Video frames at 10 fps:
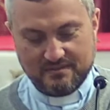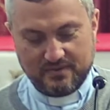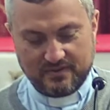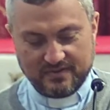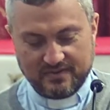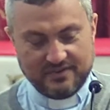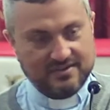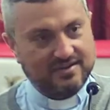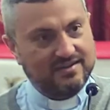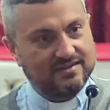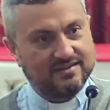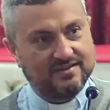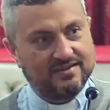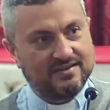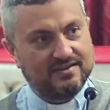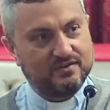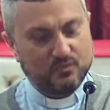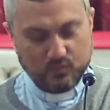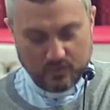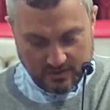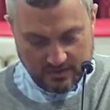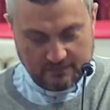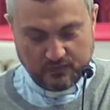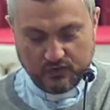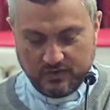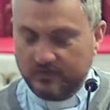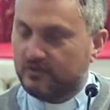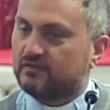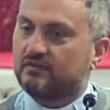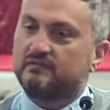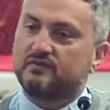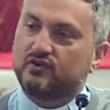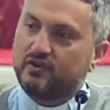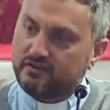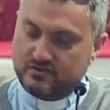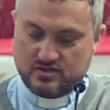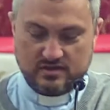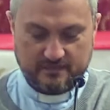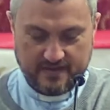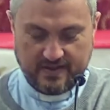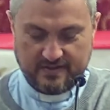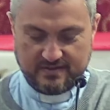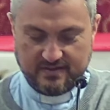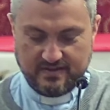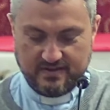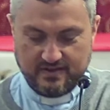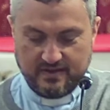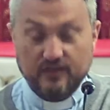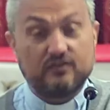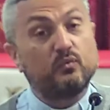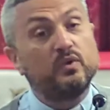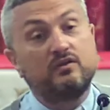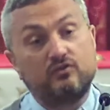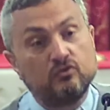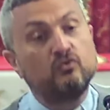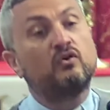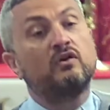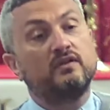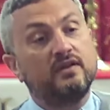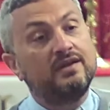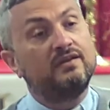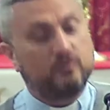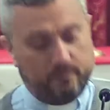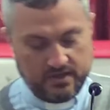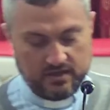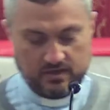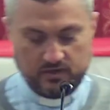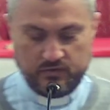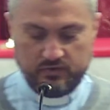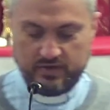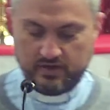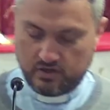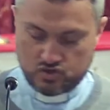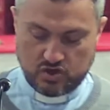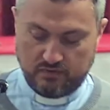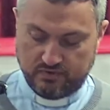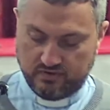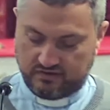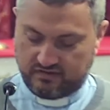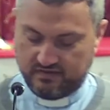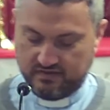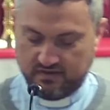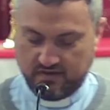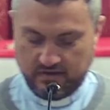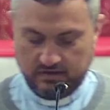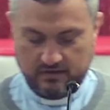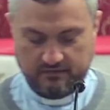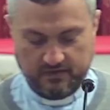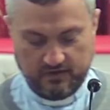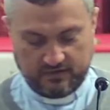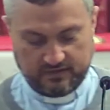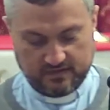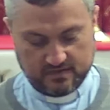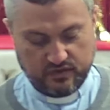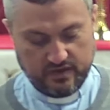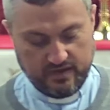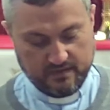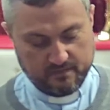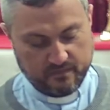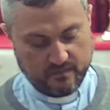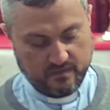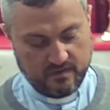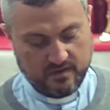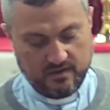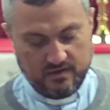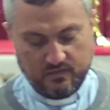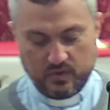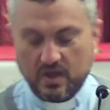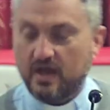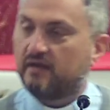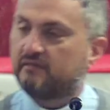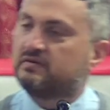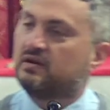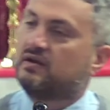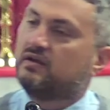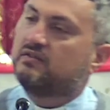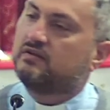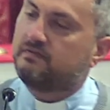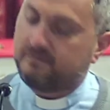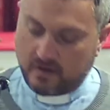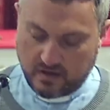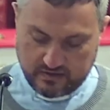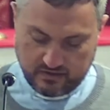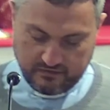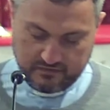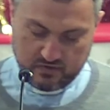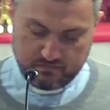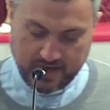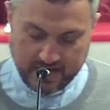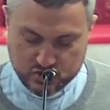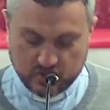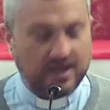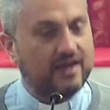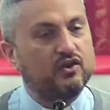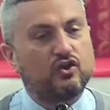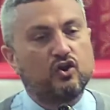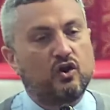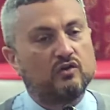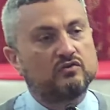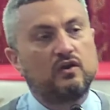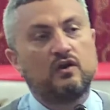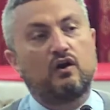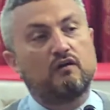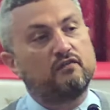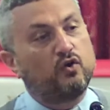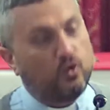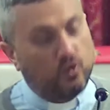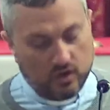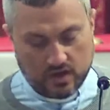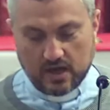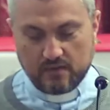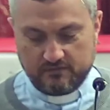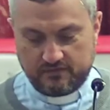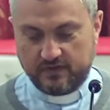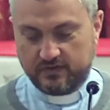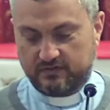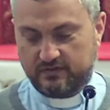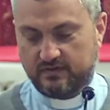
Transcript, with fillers: but seriously, the wonderful news of a Christian faith is that we do not need to be alone in our troubles. Verse 3 We have the Father of compassion and the God of all comfort.